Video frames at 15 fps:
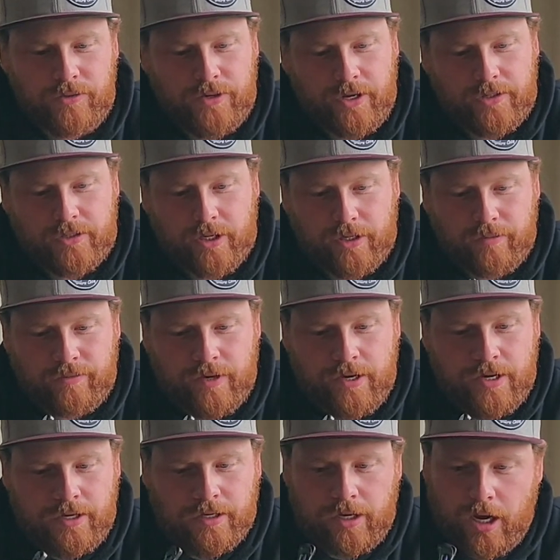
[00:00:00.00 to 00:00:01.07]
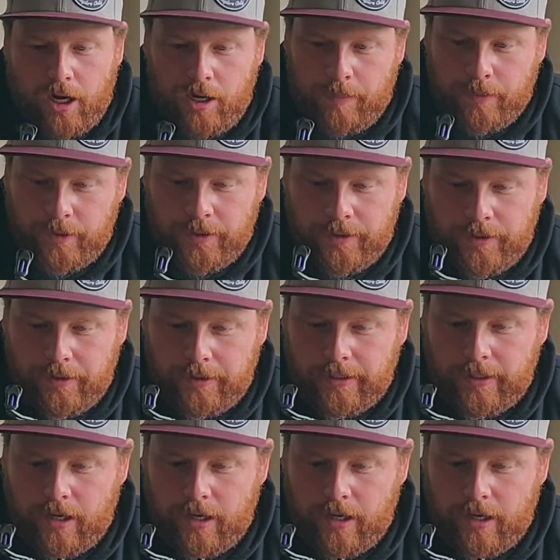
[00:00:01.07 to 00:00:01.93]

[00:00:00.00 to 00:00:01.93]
nice kind of carbon,